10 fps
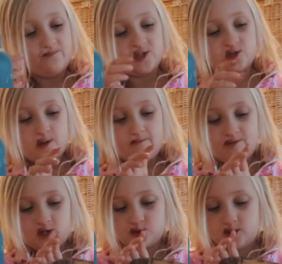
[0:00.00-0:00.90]
This is the
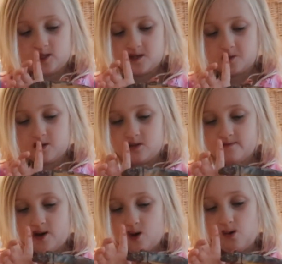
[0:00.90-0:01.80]
best thing ever
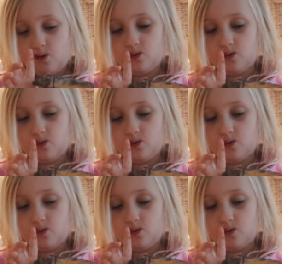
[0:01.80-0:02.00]
my whole